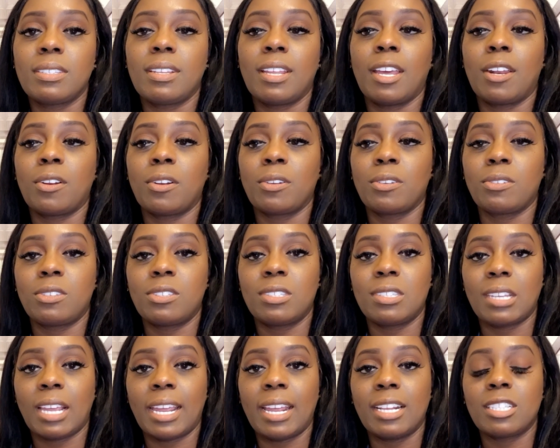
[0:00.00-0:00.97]
that are
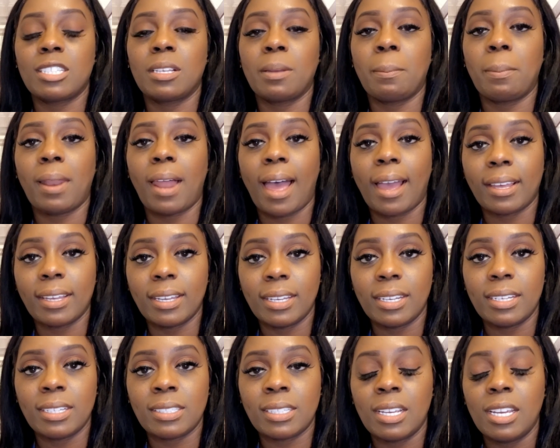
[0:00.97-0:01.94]
set to block
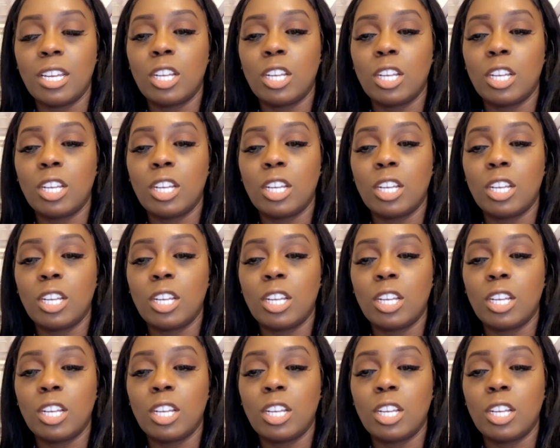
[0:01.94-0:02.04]
us,